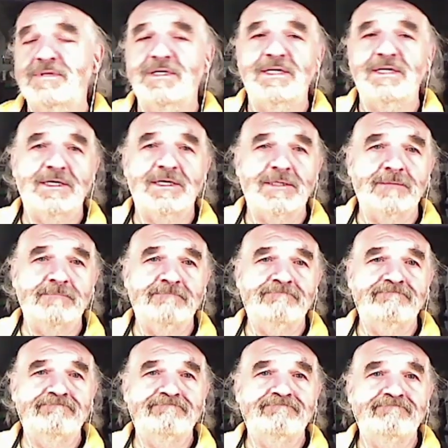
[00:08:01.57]

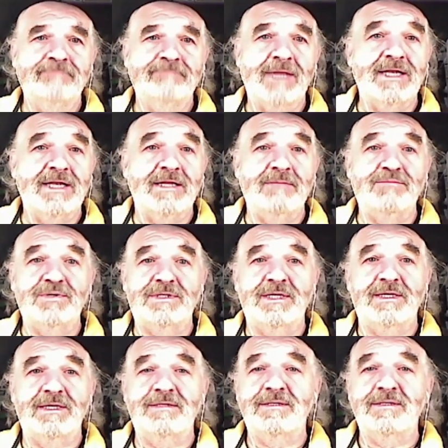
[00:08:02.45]
I didn't put
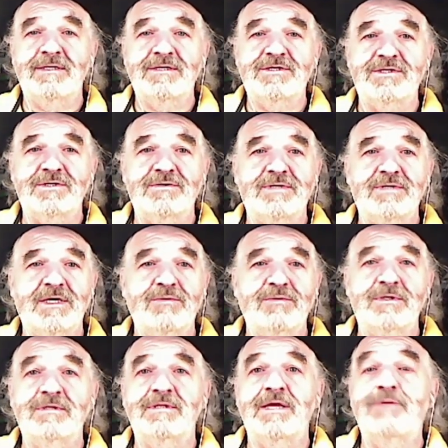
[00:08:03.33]
that in there, so they
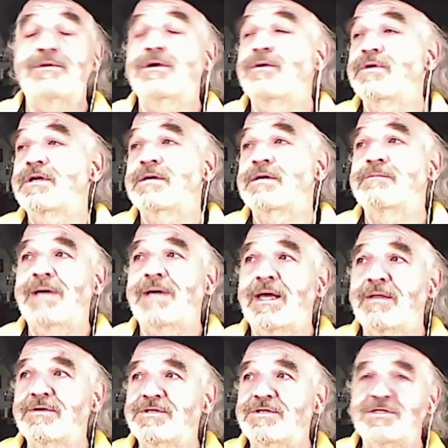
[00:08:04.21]
would only
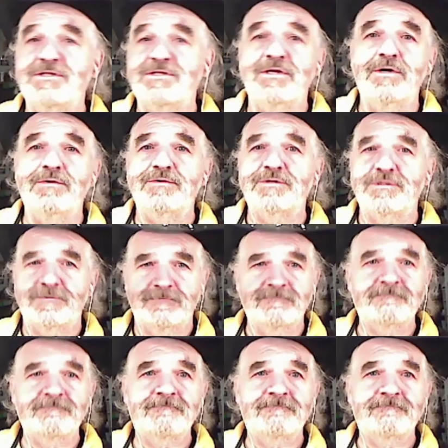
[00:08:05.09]
compile as just notes.